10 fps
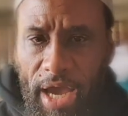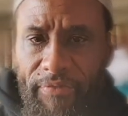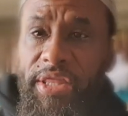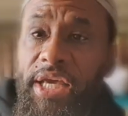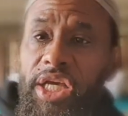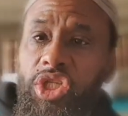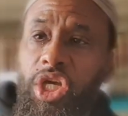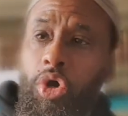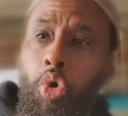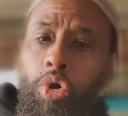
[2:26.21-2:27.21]
Everything is in
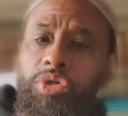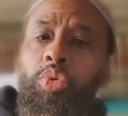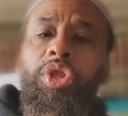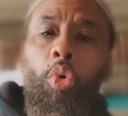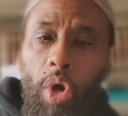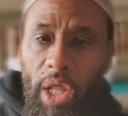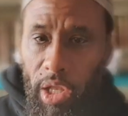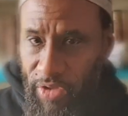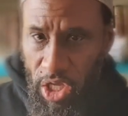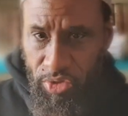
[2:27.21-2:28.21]
accordance with the will
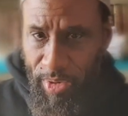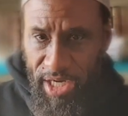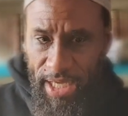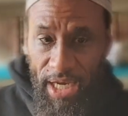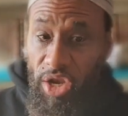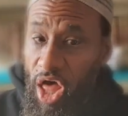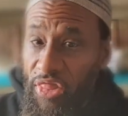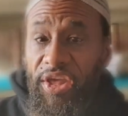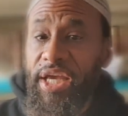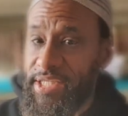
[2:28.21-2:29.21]
of Allah subhanahu wa ta'ala.
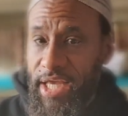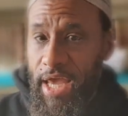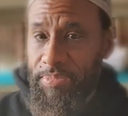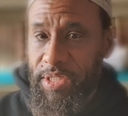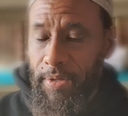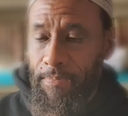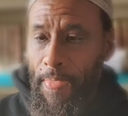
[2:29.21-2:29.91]
Nothing escapes it.